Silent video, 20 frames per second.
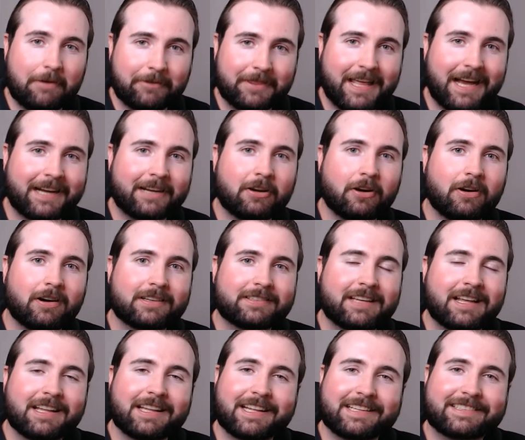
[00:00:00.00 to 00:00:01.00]
And with that,
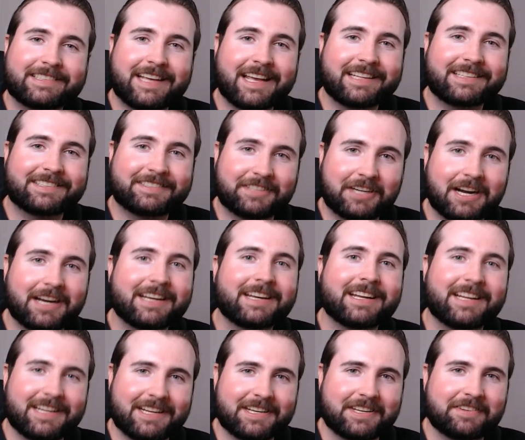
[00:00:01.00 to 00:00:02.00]
guys, let's get
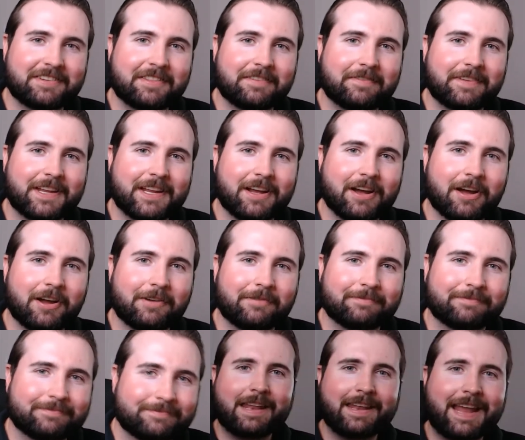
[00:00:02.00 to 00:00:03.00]
straight into the video.
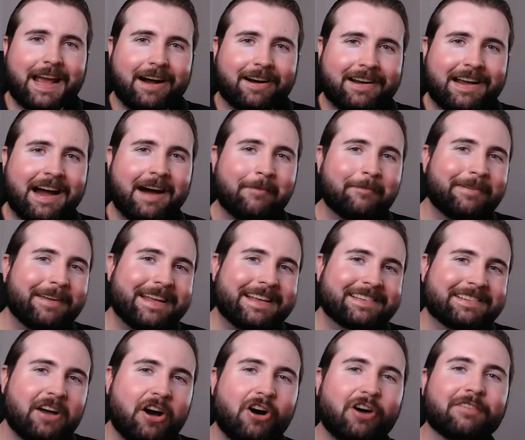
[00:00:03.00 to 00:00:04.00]
Now,
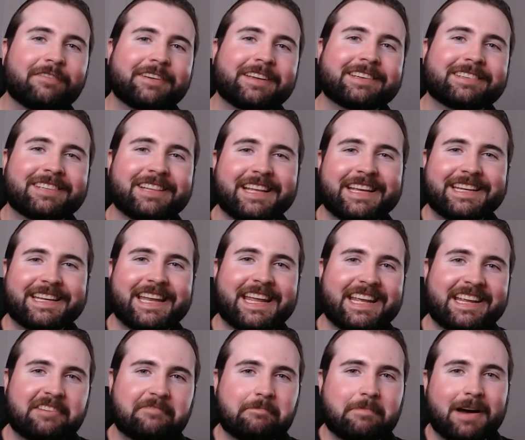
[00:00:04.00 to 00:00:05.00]
companies obviously
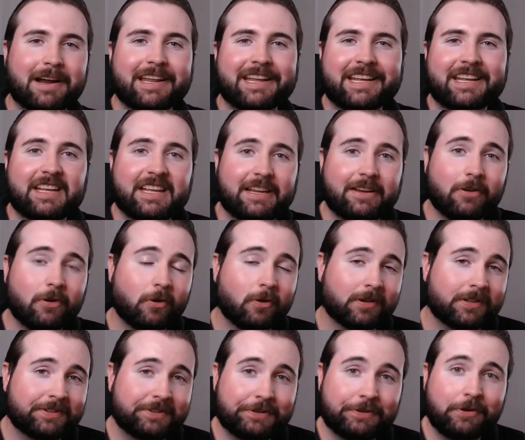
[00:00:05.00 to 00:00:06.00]
need money in
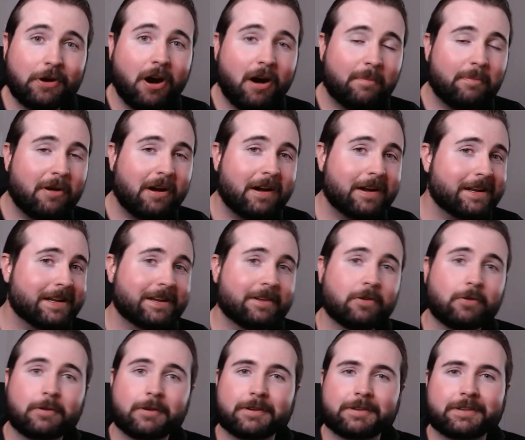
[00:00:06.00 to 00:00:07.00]
order to operate, in
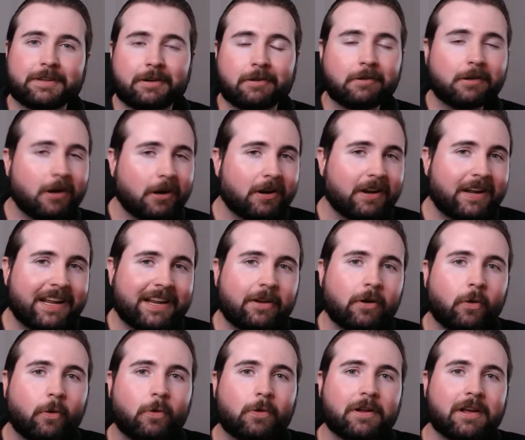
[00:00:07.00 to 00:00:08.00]
order to grow, in
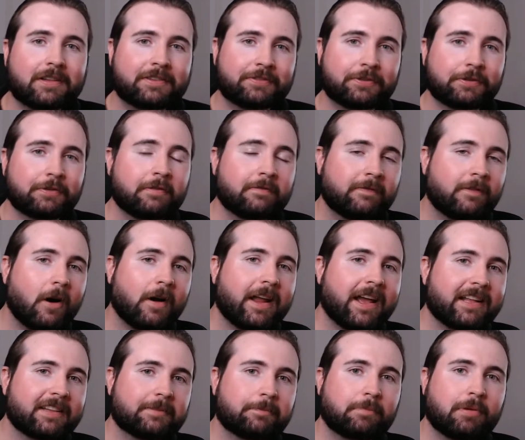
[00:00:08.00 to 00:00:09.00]
order to
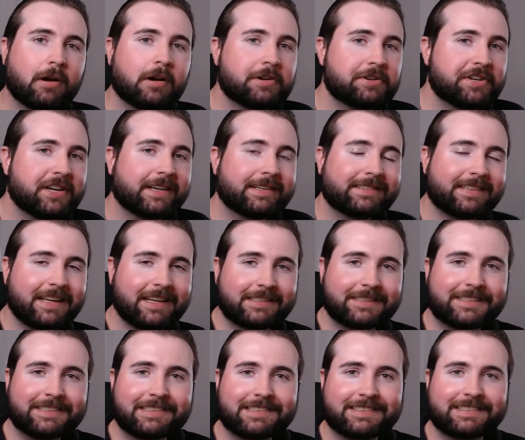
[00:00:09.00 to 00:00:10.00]
finance projects
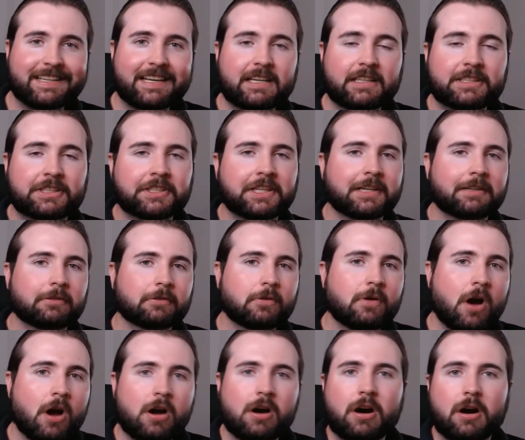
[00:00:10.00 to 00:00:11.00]
and just their
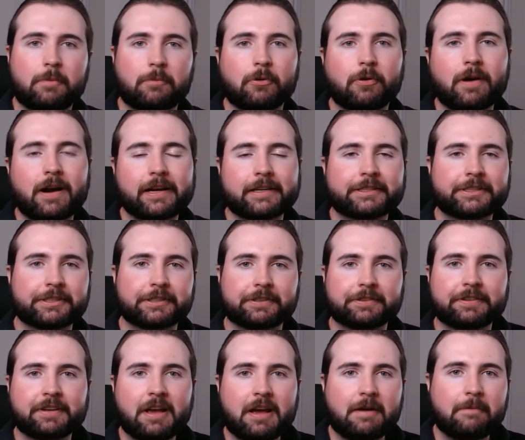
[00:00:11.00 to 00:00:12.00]
general
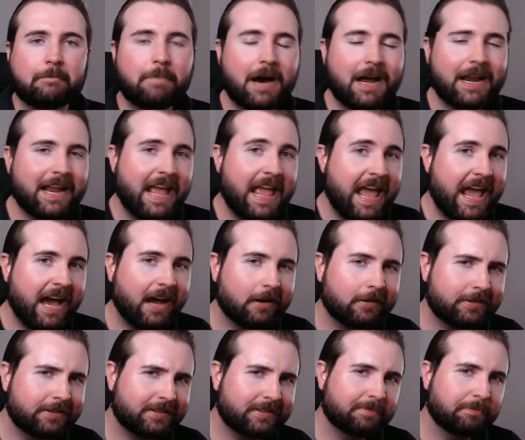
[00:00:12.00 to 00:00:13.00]
operations. But how
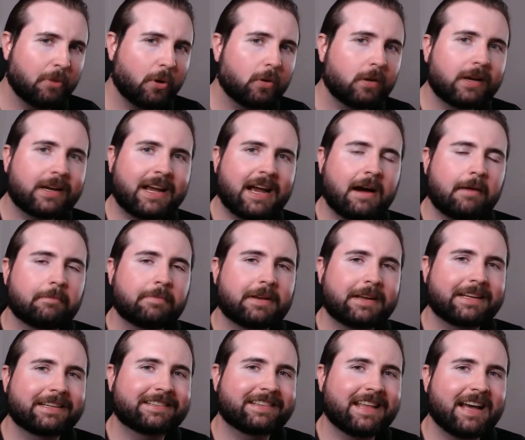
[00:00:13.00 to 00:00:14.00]
do smaller
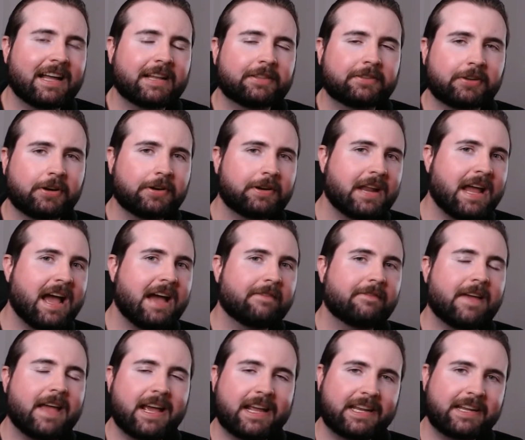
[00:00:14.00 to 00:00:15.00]
companies that don't
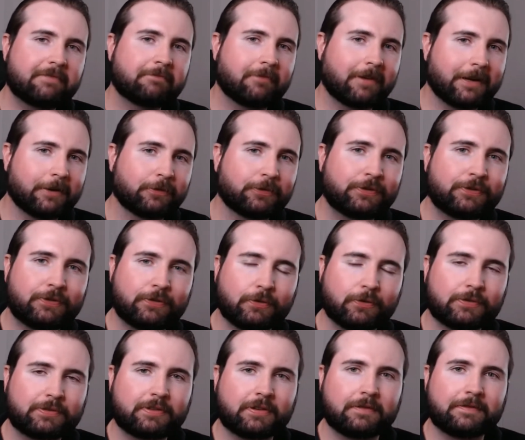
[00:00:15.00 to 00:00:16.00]
have any real
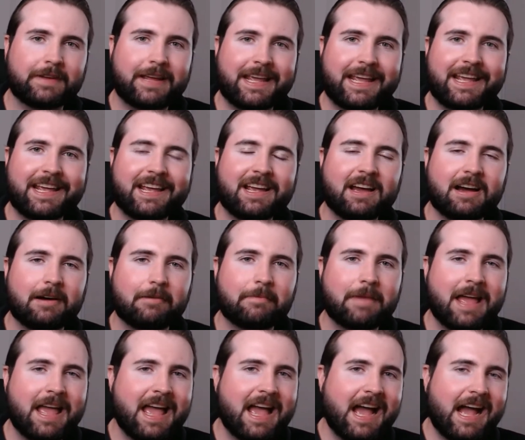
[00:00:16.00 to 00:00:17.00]
source of income
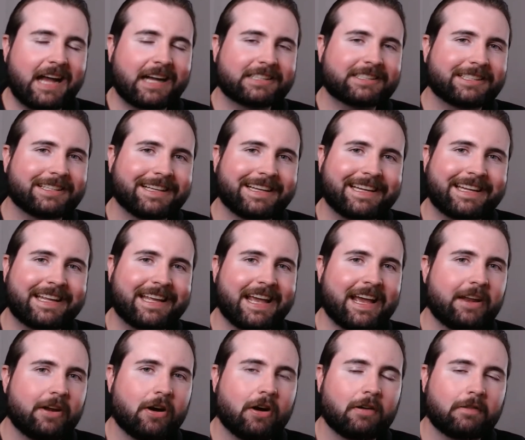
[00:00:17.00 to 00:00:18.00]
actually
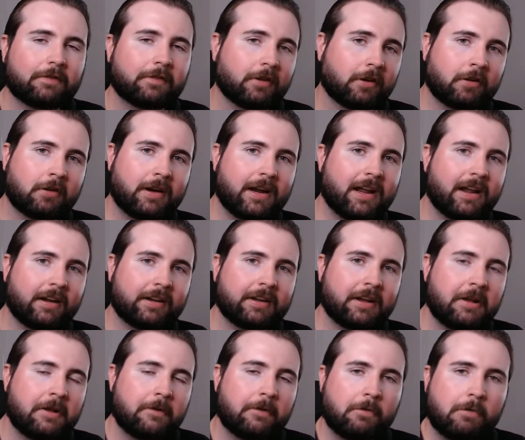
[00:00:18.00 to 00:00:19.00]
get off the ground?
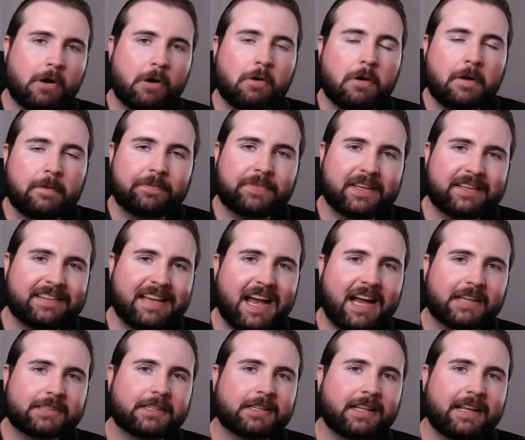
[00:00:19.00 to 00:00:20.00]
Well, there's
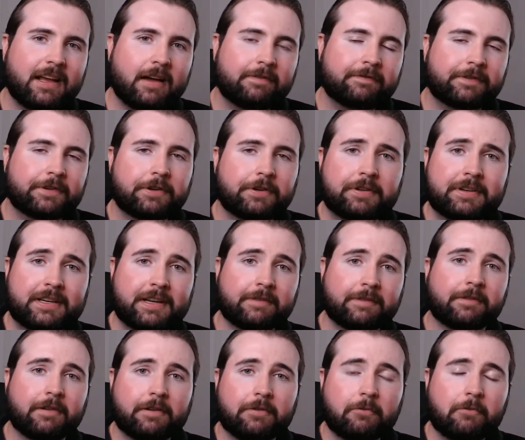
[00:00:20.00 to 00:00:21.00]
actually a few
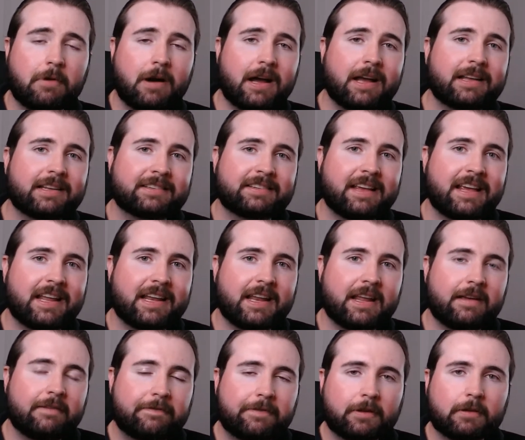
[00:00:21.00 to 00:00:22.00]
different ways. And
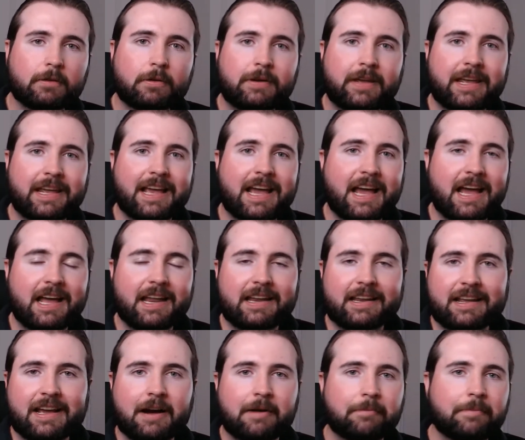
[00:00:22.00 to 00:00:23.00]
if you're looking
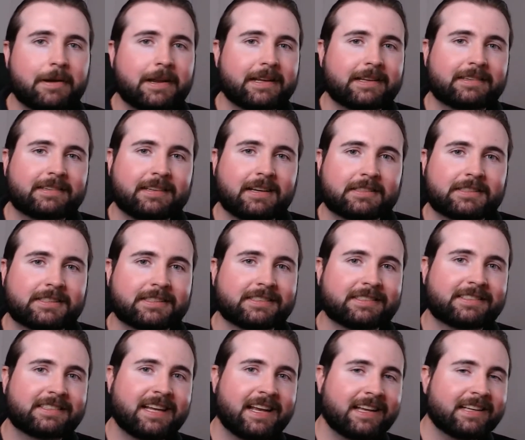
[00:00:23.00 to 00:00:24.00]
at companies such
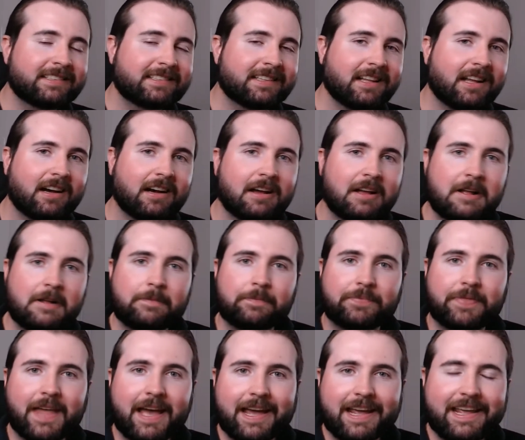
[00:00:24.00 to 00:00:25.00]
as Tesla,
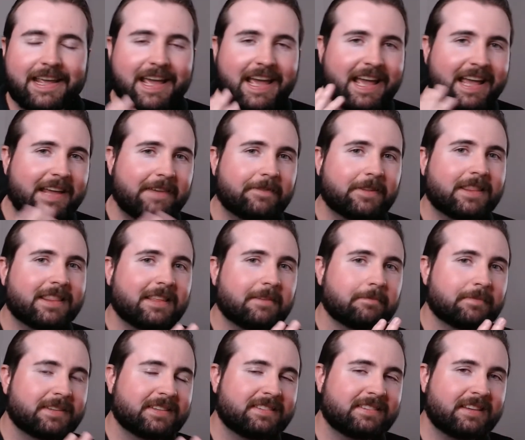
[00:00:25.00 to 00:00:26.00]
they even
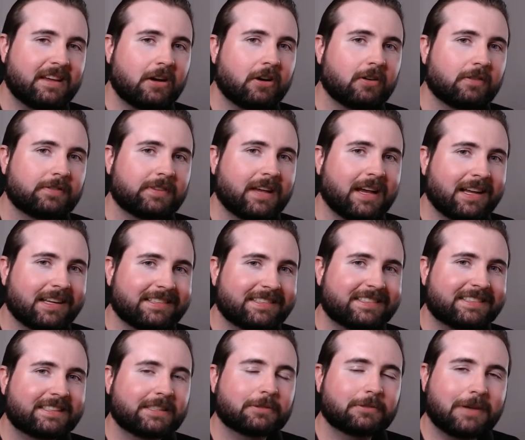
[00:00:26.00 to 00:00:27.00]
themselves are
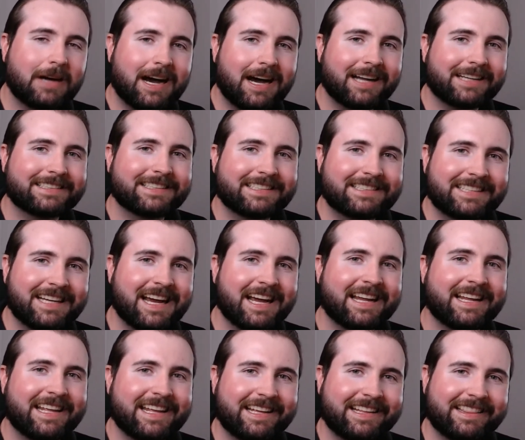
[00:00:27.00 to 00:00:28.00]
still
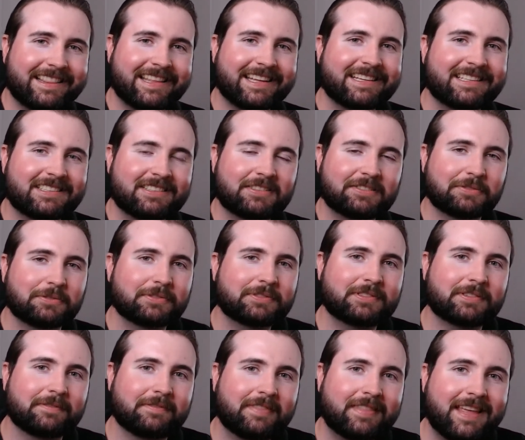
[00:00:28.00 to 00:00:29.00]
undertaking these
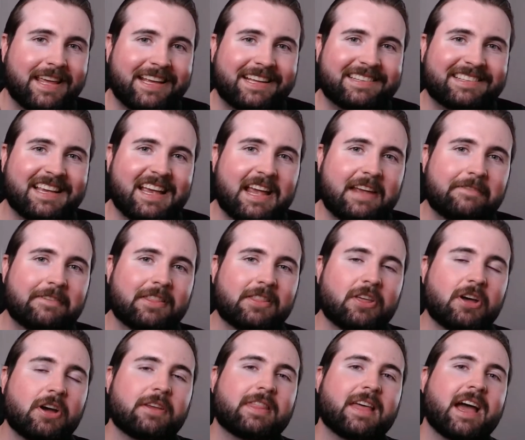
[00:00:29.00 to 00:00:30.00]
sorts of things, even
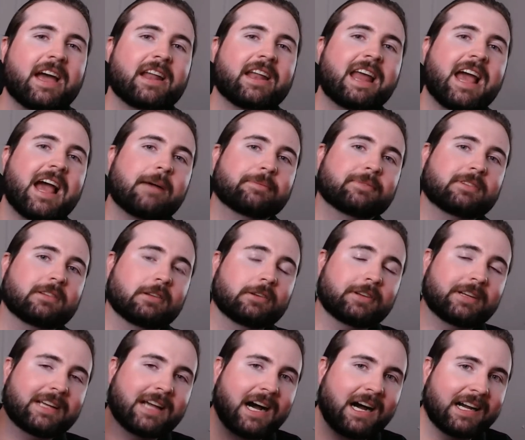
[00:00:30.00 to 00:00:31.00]
though they are an
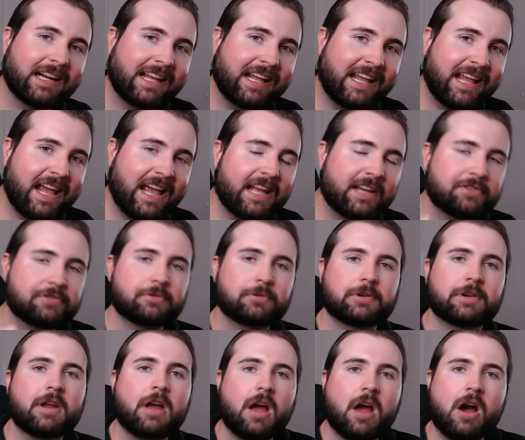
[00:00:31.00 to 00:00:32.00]
absolute
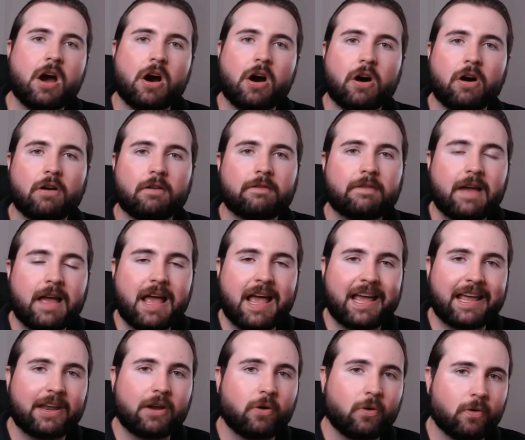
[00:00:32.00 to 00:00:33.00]
gargantuan of
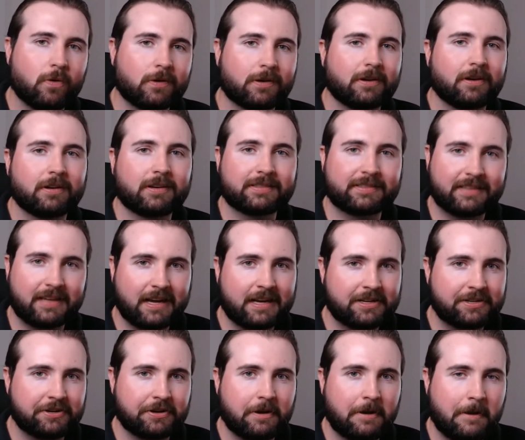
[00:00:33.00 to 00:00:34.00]
an
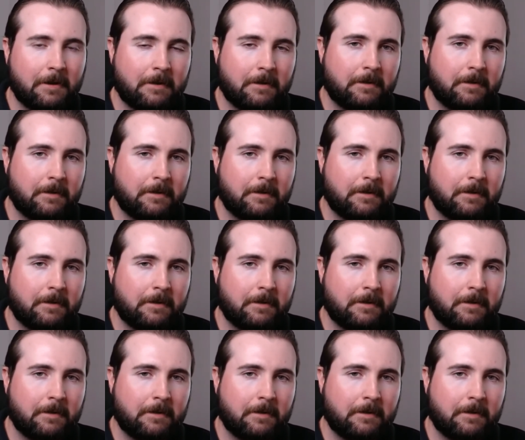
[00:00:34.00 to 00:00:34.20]
organization.